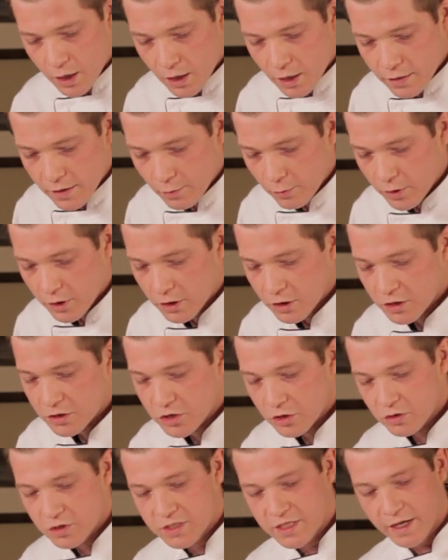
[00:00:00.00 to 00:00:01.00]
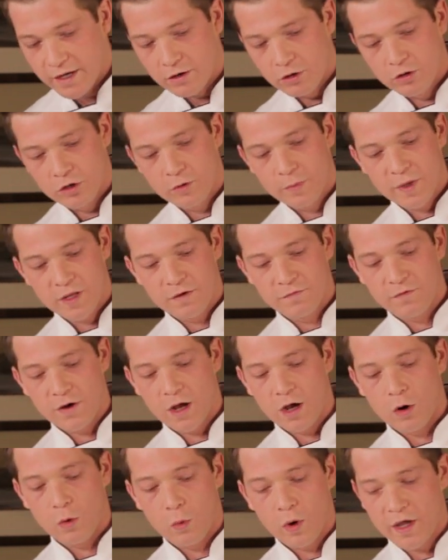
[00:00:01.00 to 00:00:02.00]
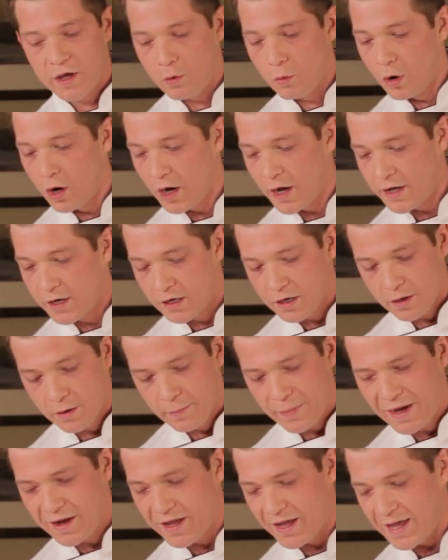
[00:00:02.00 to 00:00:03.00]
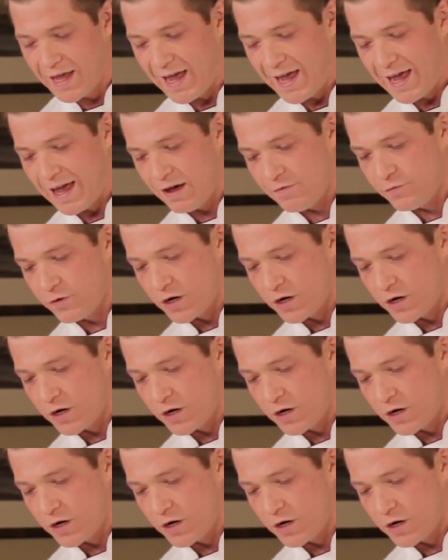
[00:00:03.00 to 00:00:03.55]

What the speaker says: Then what I'm going to do is take a little bit of white wine, about a half a